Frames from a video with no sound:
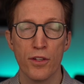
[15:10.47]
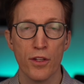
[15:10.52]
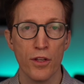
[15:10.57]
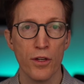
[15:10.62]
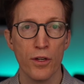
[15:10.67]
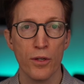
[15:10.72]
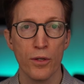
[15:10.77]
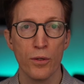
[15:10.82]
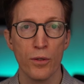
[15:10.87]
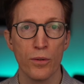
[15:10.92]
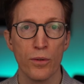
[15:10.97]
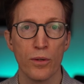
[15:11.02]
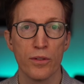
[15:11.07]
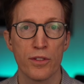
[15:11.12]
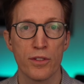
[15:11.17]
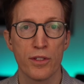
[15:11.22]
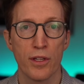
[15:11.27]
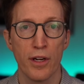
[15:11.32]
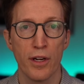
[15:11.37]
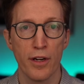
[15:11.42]
you
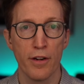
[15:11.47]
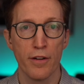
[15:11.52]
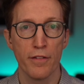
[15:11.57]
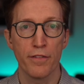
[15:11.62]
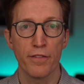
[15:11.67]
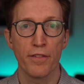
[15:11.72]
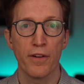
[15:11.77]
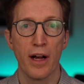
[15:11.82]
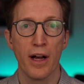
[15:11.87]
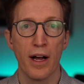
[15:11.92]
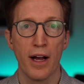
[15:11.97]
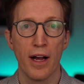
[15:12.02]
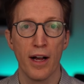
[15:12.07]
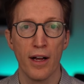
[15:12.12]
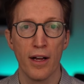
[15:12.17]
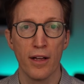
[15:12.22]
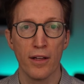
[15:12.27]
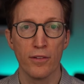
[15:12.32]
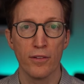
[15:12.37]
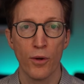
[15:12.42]
serve
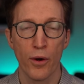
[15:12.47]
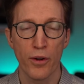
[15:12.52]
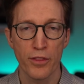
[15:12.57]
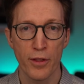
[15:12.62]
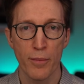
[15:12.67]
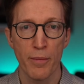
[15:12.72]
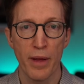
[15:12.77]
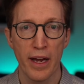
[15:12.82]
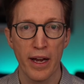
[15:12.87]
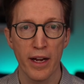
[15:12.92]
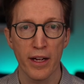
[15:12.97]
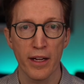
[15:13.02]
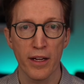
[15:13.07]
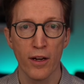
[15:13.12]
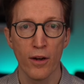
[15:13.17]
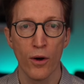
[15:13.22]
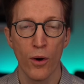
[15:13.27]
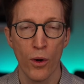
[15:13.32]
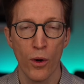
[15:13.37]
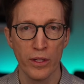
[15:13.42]
North
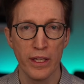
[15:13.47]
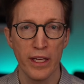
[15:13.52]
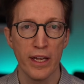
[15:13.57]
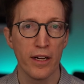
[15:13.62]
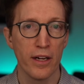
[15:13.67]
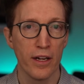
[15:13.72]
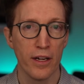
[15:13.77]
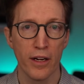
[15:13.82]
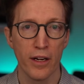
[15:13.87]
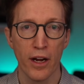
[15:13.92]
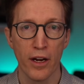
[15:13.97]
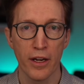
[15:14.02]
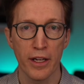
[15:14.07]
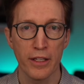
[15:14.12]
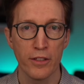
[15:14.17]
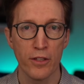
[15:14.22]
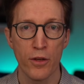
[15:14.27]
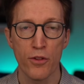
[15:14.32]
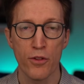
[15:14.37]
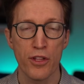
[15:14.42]
America only, or
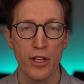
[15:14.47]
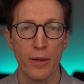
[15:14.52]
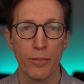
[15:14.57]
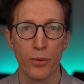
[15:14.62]
do you ship